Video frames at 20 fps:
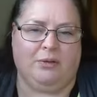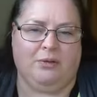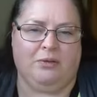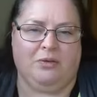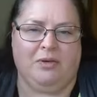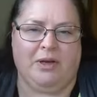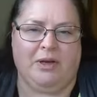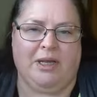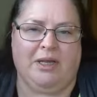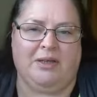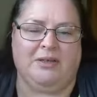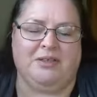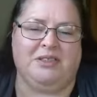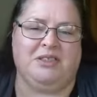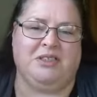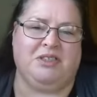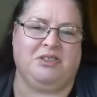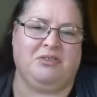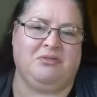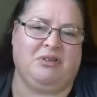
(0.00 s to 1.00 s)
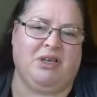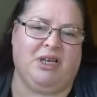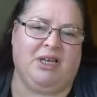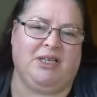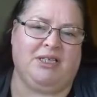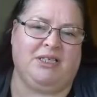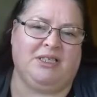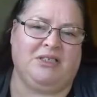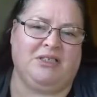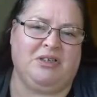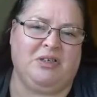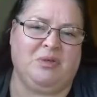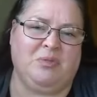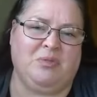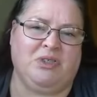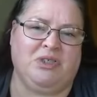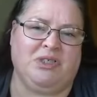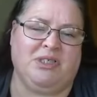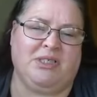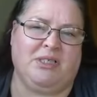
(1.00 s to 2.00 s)
you around and you don't get any time
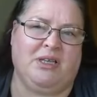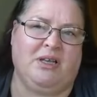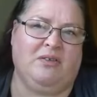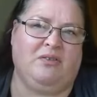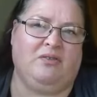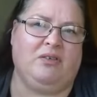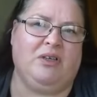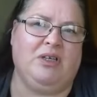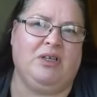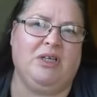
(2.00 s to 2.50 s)
to yourself.